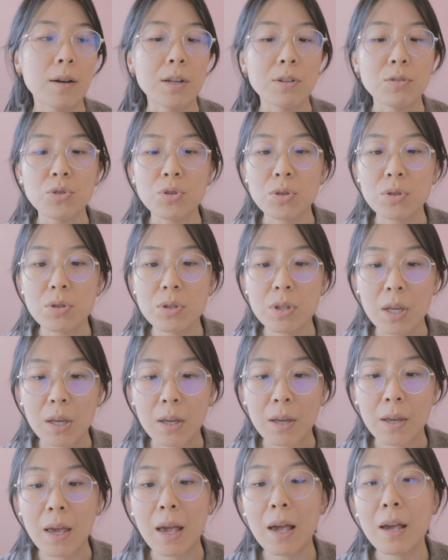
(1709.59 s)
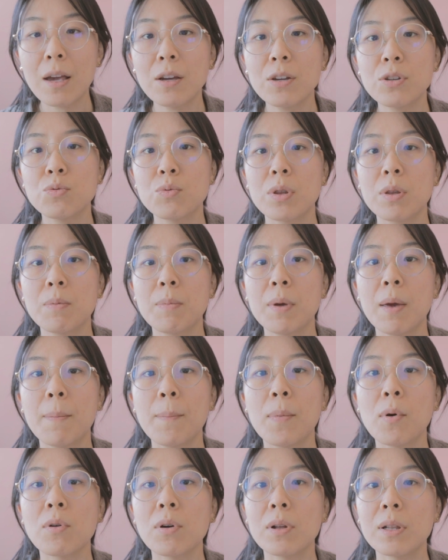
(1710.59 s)
and just engage with
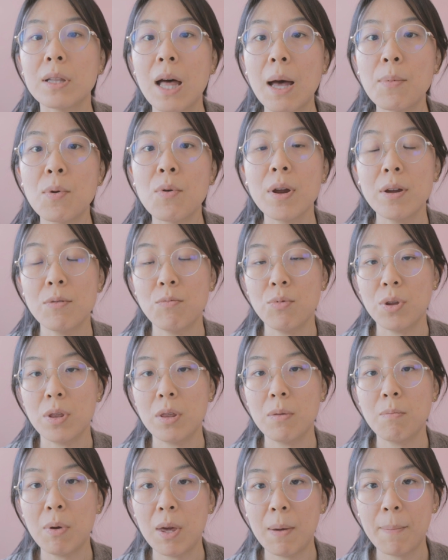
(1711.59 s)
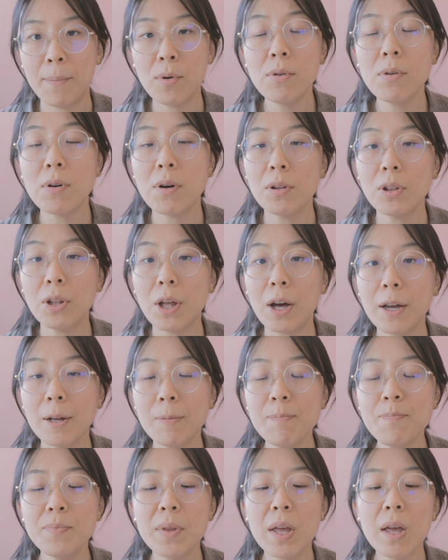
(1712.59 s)
people, collaborate with people
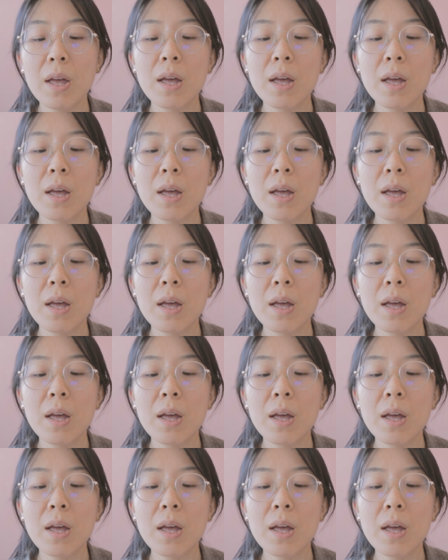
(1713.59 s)
online.